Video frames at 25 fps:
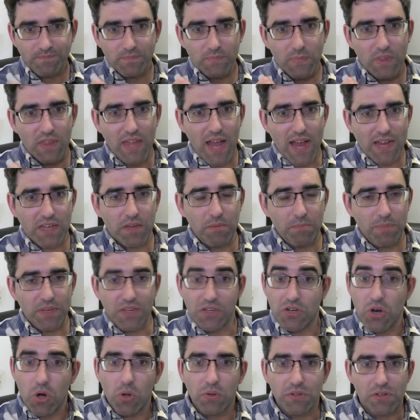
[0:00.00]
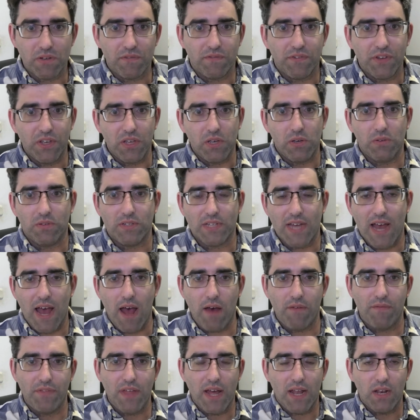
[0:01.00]
That can be golden for you. To
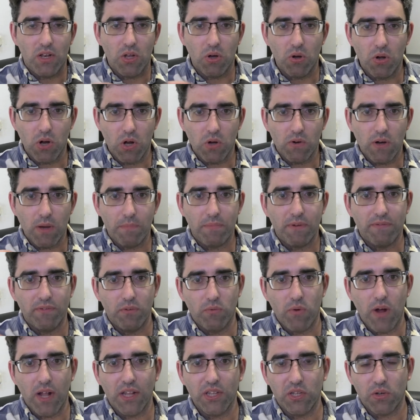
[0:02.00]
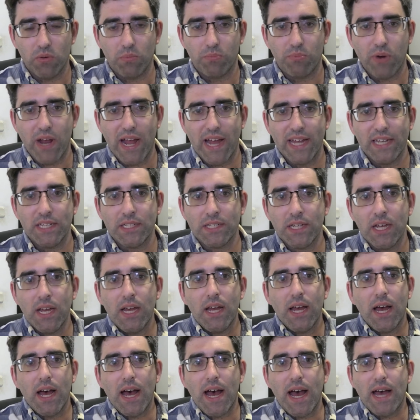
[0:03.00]
have that logo up of a well-known brand
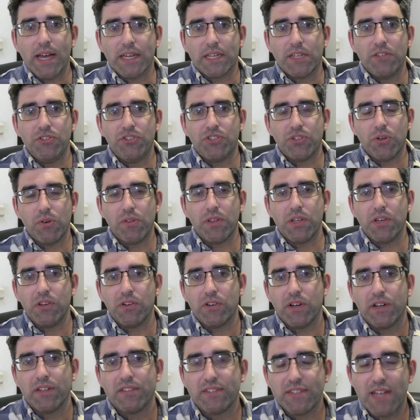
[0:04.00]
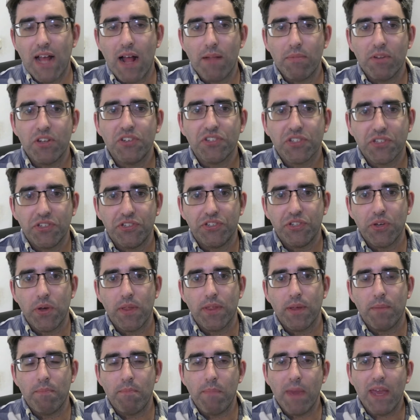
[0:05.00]
can show that you're established, can show
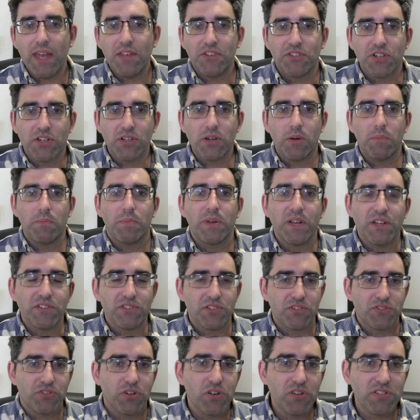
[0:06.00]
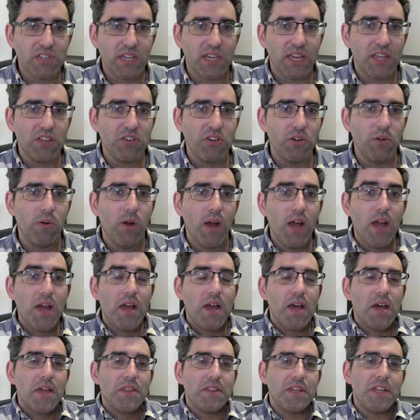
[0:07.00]
that major companies are trusting in you.
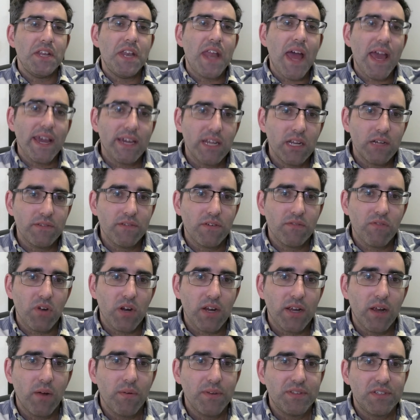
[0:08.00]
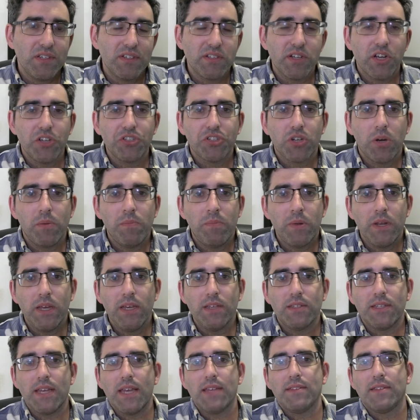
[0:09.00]
The negative of working with these large
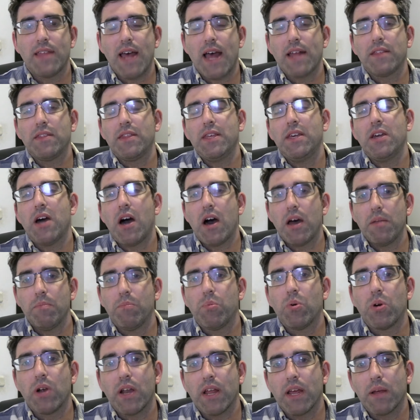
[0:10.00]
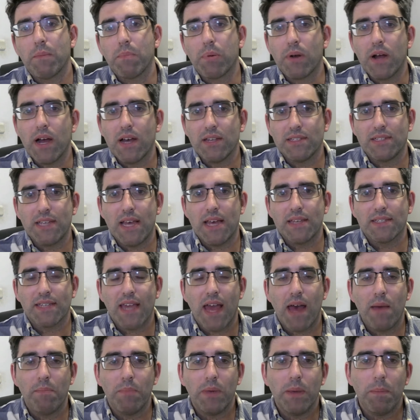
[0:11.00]
companies is that the onboarding process
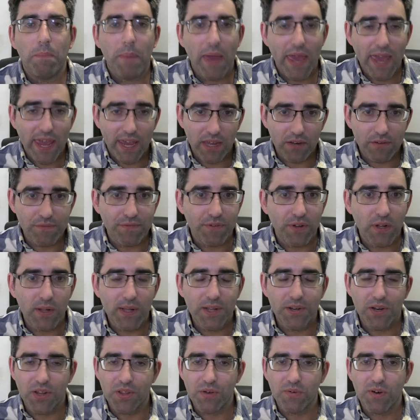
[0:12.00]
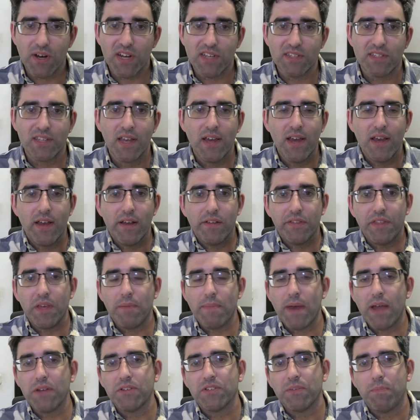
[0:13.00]
can be painful. In other words, the
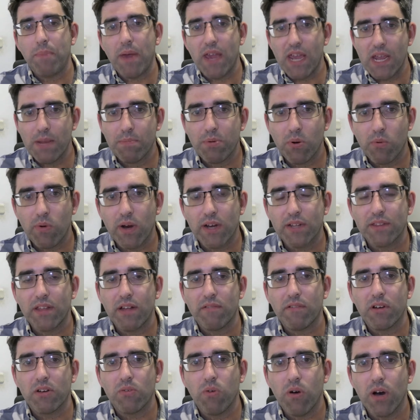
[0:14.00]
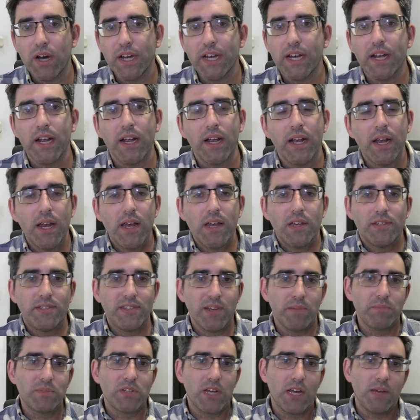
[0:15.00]
amount of paperwork they require.
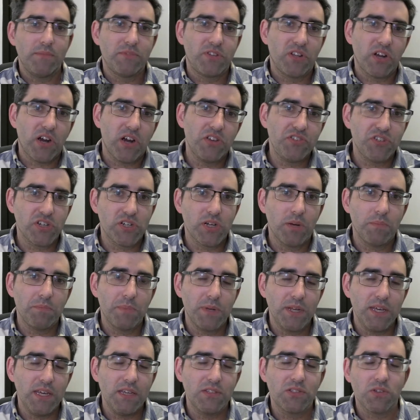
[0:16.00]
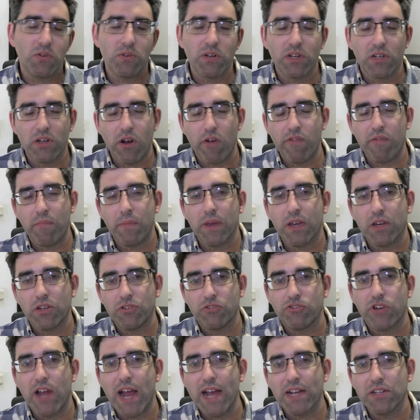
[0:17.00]
Sometimes larger companies or government
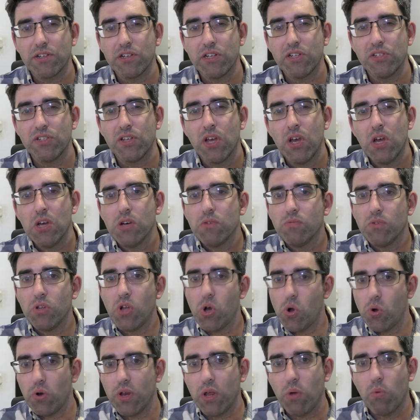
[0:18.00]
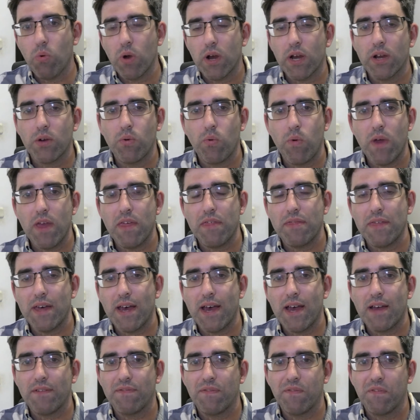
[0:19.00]
contractors will only work with
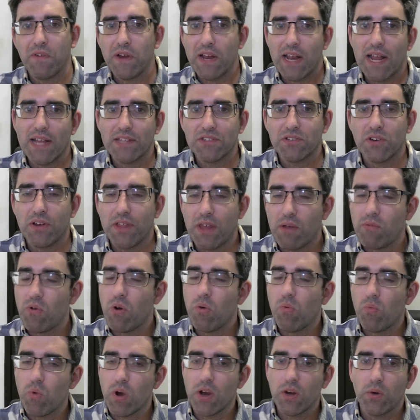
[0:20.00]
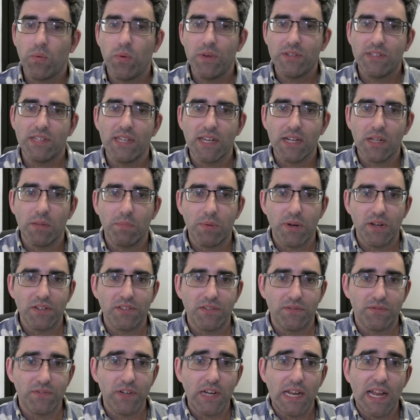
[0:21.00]
freelancers, or they won't work with single
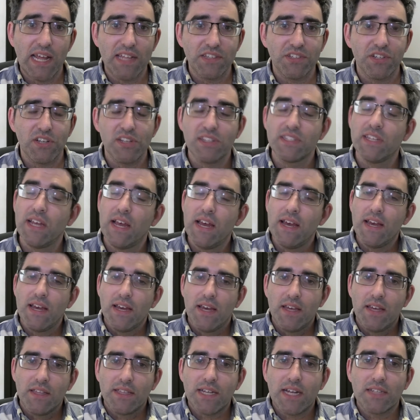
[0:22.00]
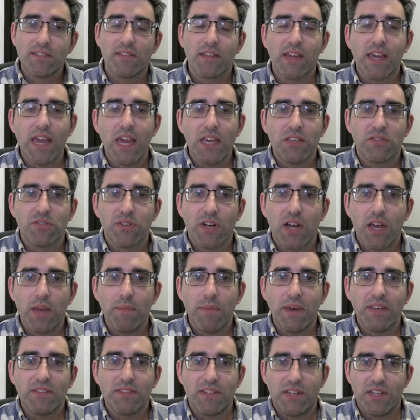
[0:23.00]
person freelancers. that's the case where I'm
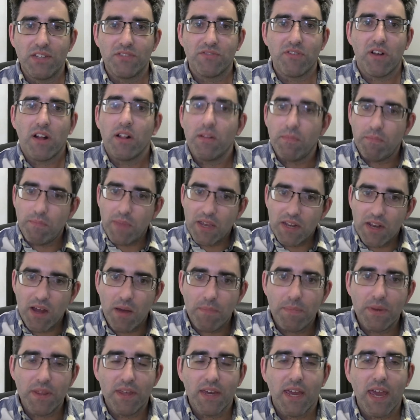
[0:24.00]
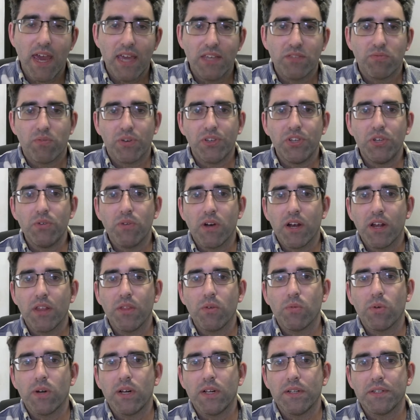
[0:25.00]
based in Israel, may not be the case where you are in
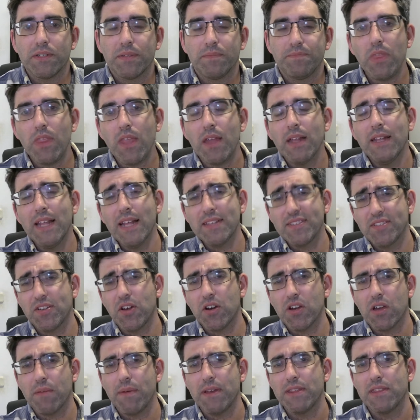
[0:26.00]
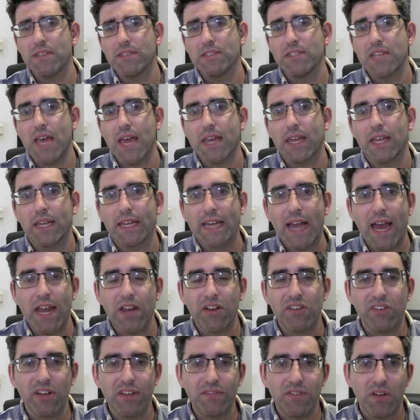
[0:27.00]
the world. Let's talk about the second
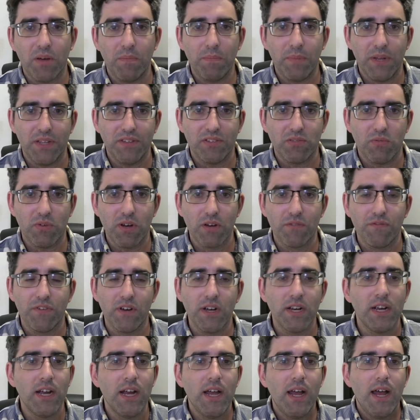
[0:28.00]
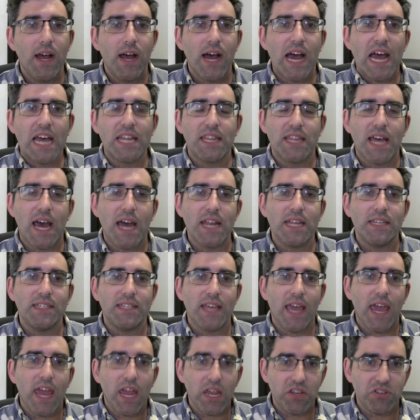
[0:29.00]
category of companies to work for, and that is
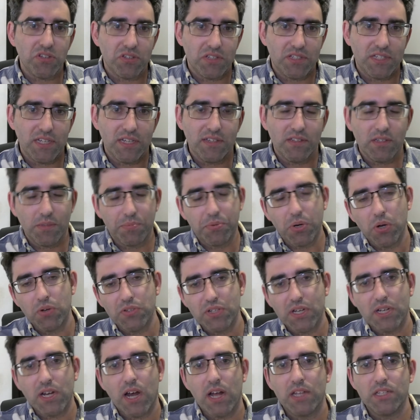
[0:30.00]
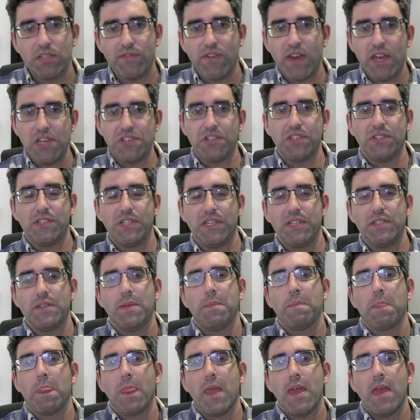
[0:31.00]
agencies, the pros and cons of agencies.